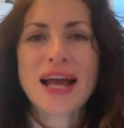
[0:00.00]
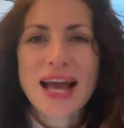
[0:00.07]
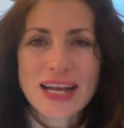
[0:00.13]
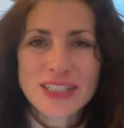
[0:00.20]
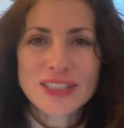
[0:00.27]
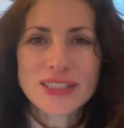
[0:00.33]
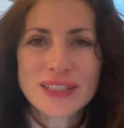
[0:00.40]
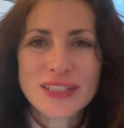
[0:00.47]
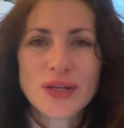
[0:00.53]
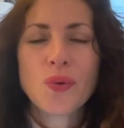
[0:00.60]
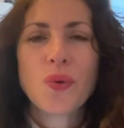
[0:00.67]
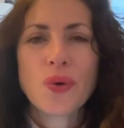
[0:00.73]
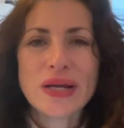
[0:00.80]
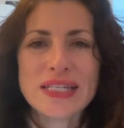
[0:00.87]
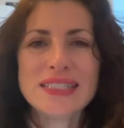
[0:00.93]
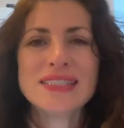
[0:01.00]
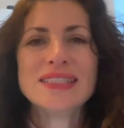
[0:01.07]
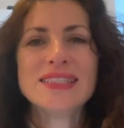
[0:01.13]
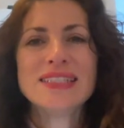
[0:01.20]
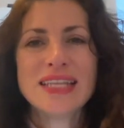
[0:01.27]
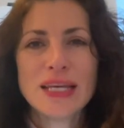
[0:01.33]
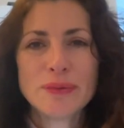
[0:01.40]
actually quite
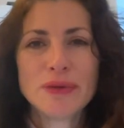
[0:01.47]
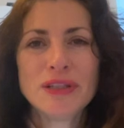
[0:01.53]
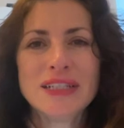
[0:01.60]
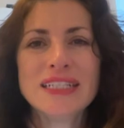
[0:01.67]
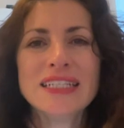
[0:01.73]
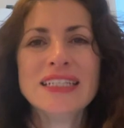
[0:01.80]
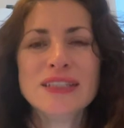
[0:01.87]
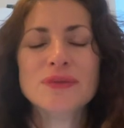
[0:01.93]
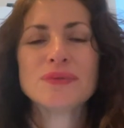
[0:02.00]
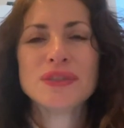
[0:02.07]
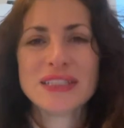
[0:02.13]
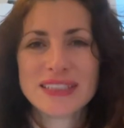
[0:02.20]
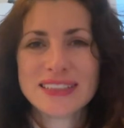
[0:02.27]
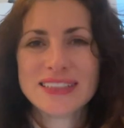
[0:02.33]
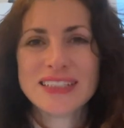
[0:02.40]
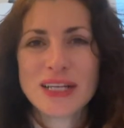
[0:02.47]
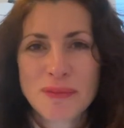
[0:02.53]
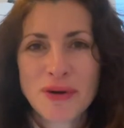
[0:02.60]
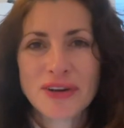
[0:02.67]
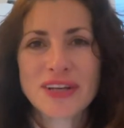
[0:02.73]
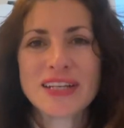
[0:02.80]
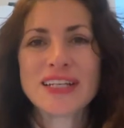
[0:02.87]
stable in the real estate
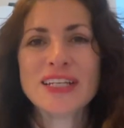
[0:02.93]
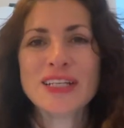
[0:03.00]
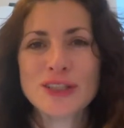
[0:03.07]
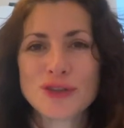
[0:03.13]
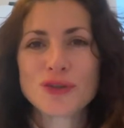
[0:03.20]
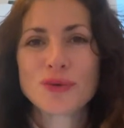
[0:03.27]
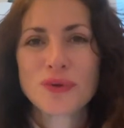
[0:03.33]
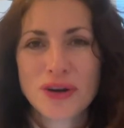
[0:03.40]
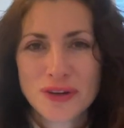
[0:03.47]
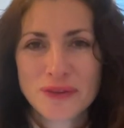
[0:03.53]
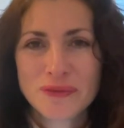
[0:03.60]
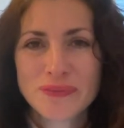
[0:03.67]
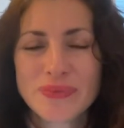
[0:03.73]
market in Toronto.